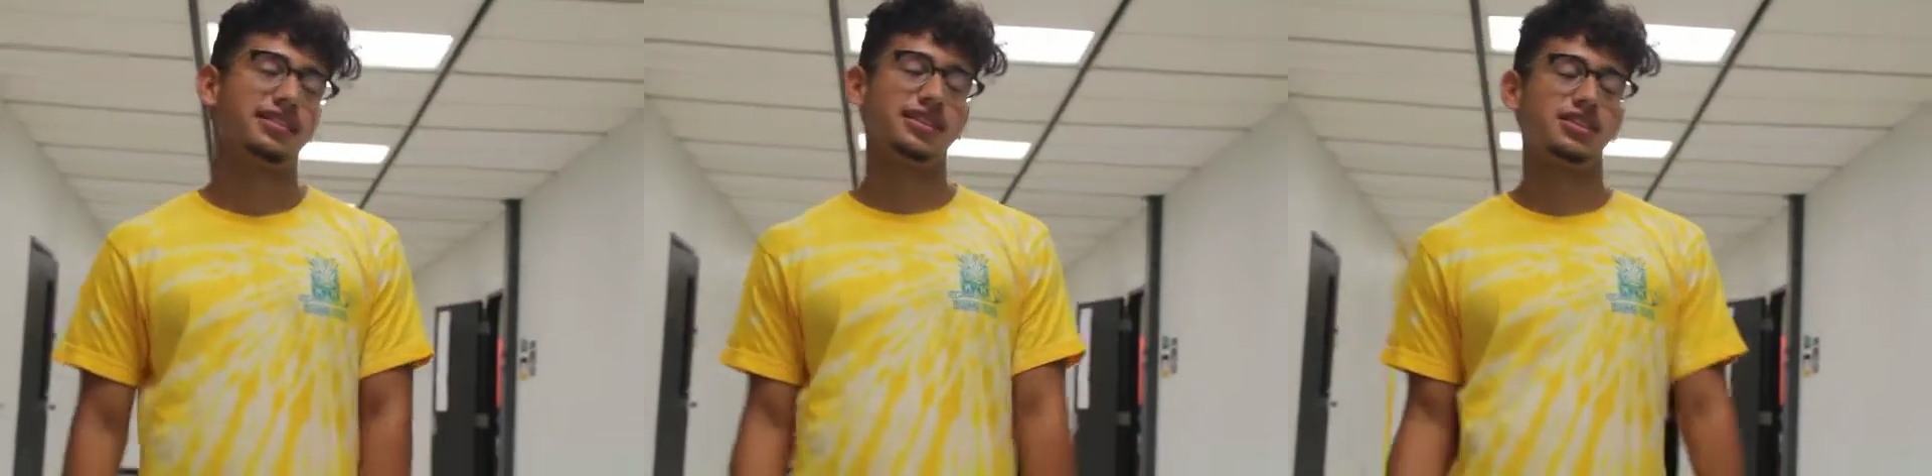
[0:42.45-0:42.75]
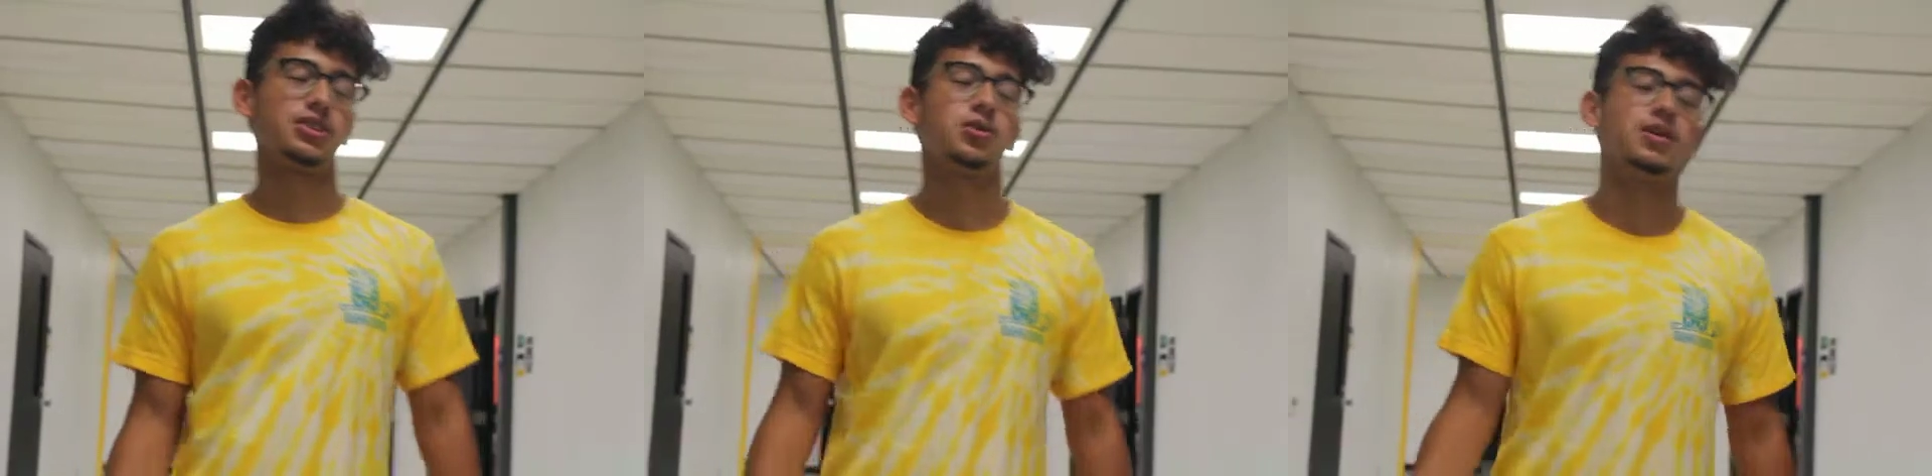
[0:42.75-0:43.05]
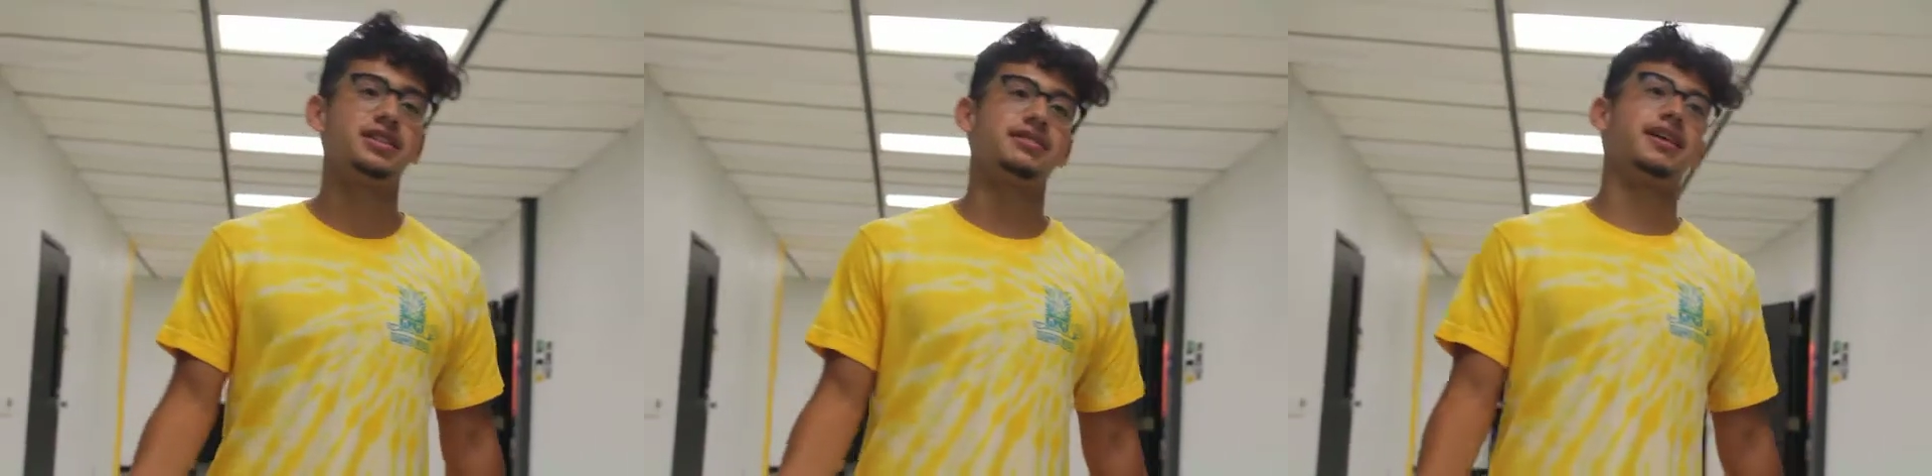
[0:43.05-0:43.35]
this is cool.
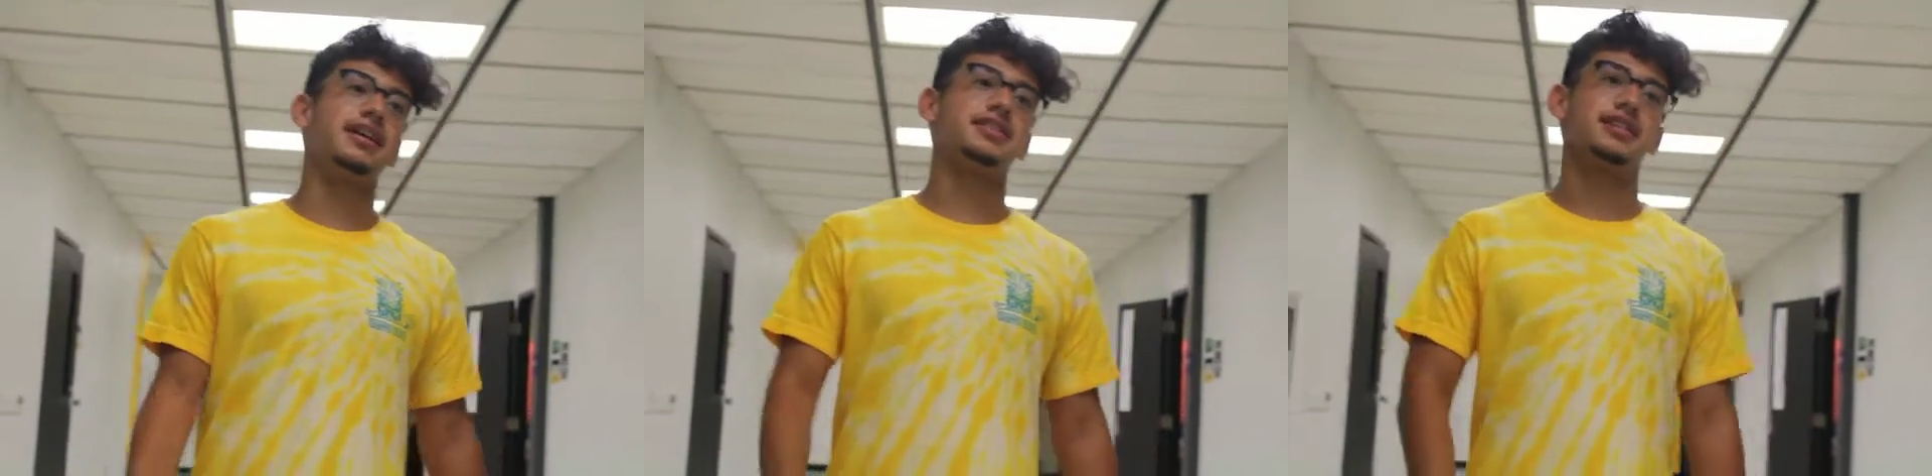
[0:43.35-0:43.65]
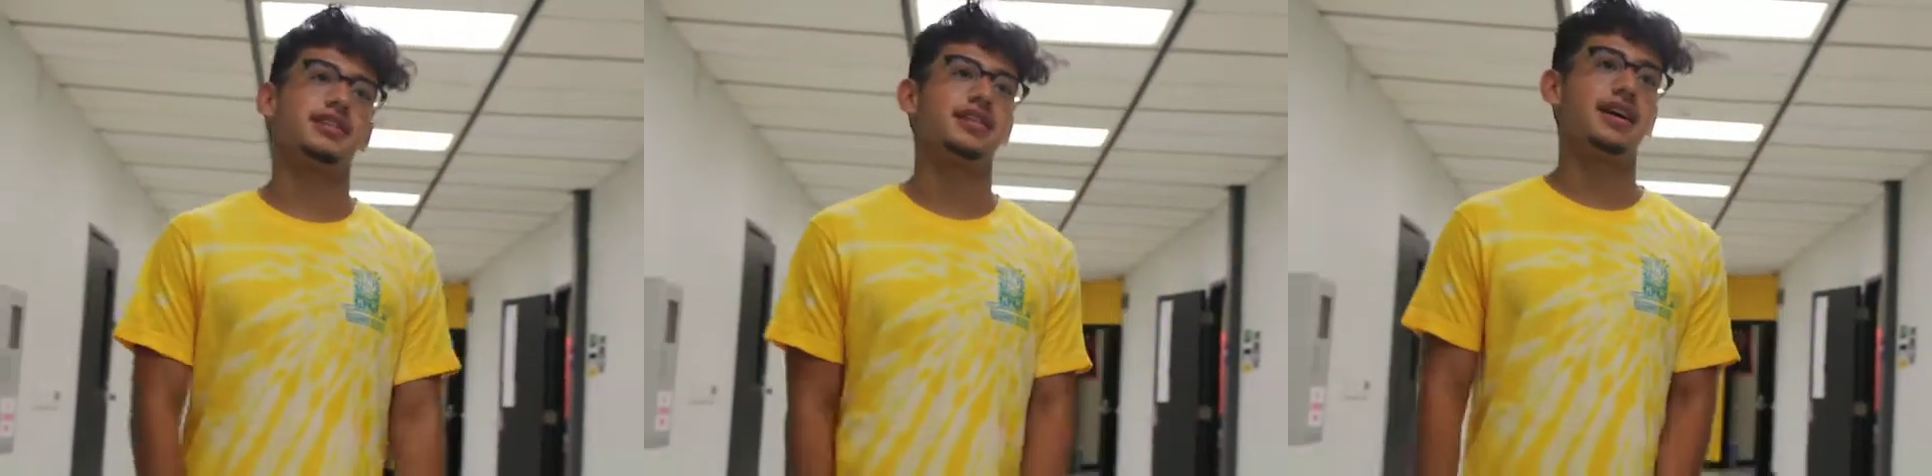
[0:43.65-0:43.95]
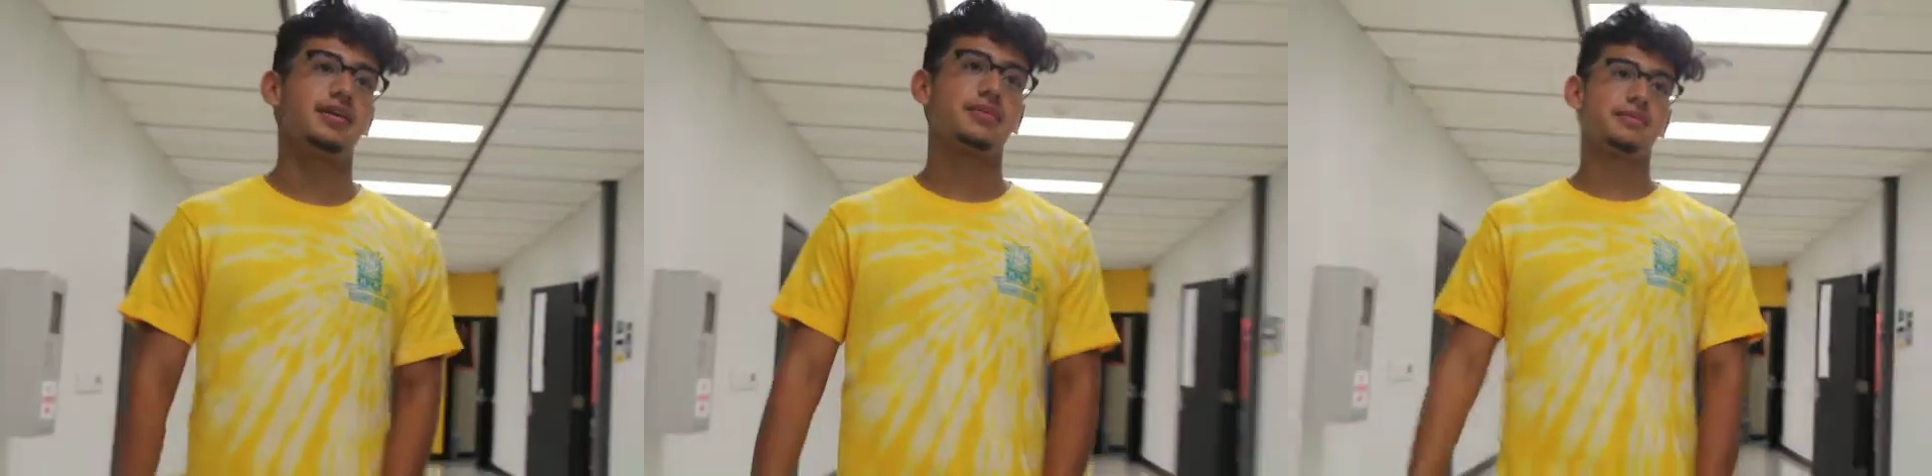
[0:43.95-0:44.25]
It's about it to the
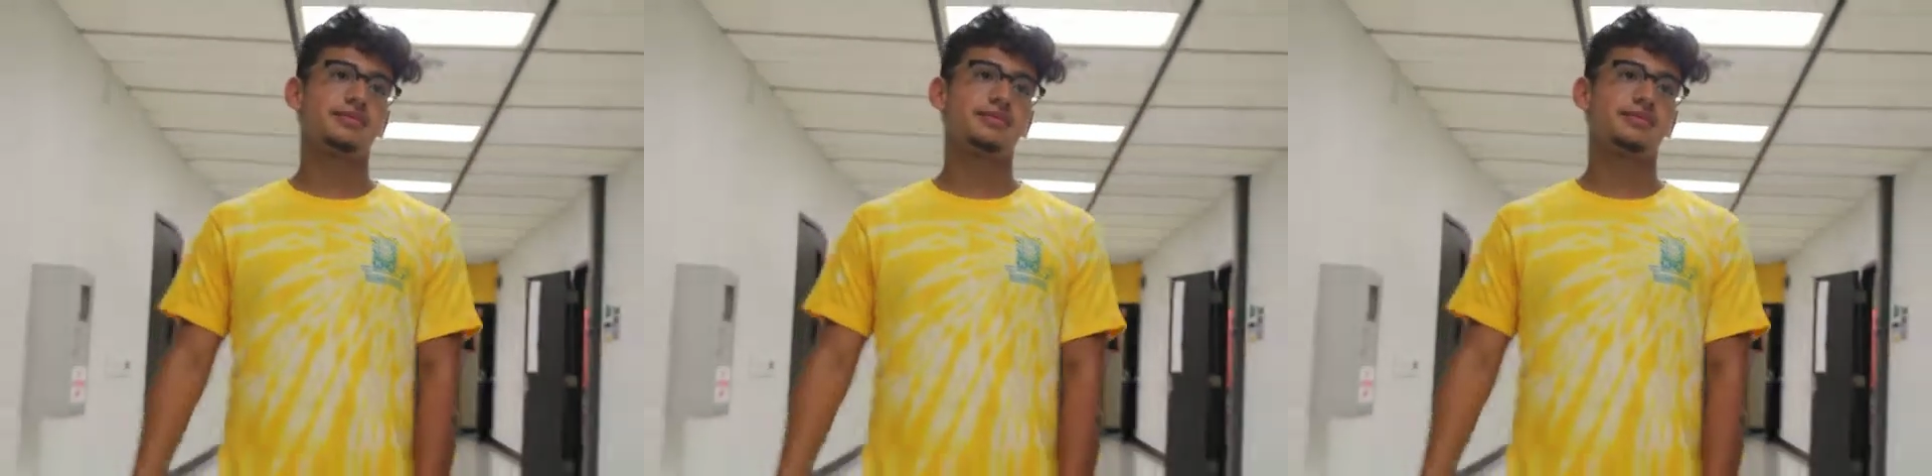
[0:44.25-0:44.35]
cookout.